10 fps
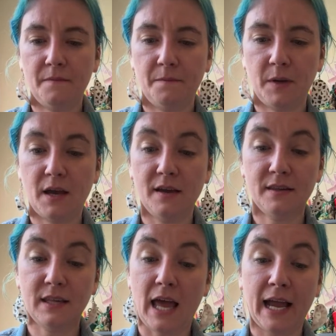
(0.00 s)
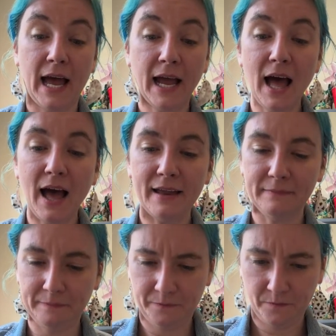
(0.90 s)
Because I got.
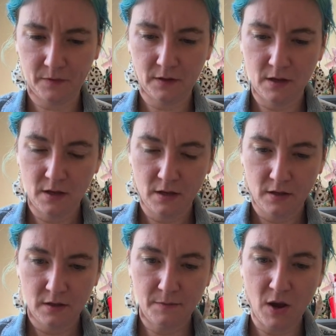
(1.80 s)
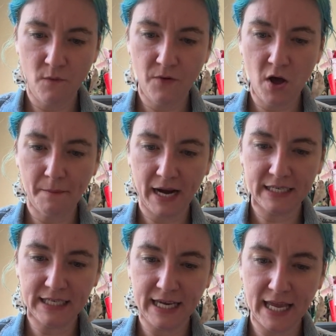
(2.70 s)
It's my own fault, but I
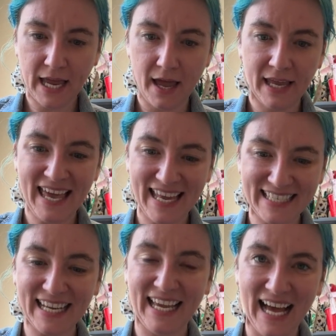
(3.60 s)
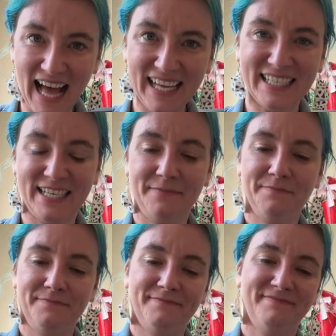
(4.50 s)
did got.
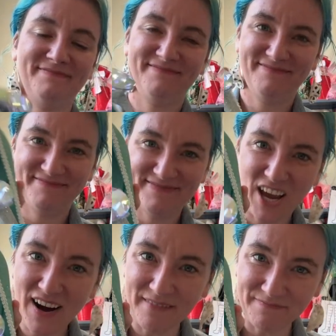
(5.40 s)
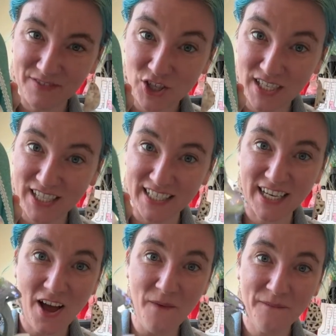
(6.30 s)
All right, she's good to
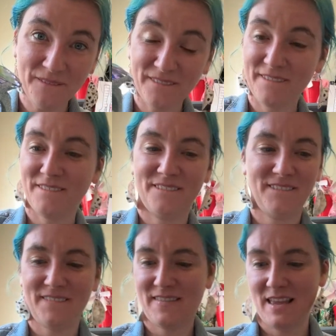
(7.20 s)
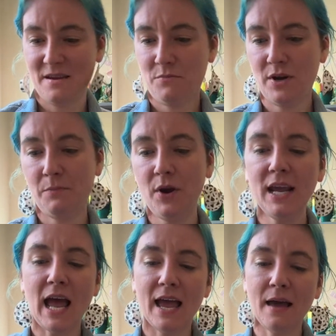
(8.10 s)
go. Pretty pretty.
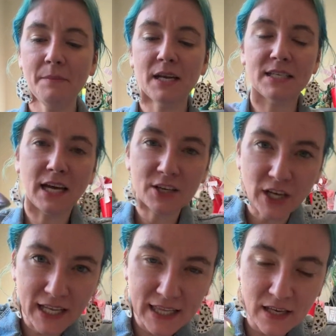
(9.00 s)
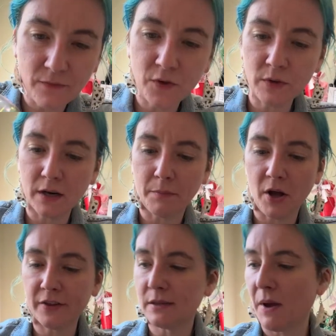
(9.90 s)
I am going to touch, I can see a few little
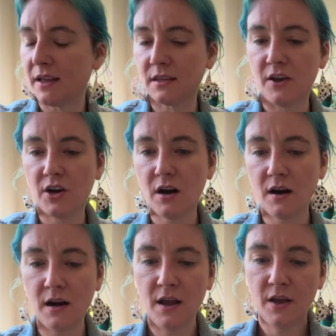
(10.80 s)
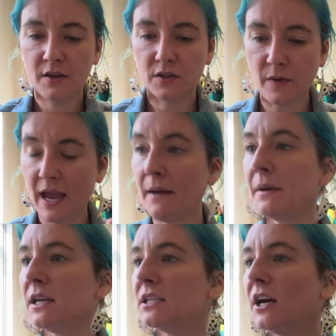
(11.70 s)
bald spots on her, so I am
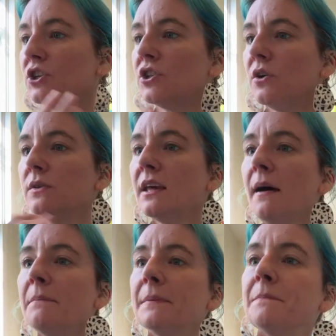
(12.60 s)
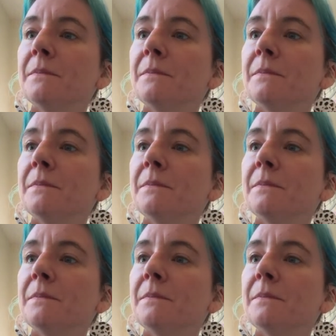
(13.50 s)
going to touch those up,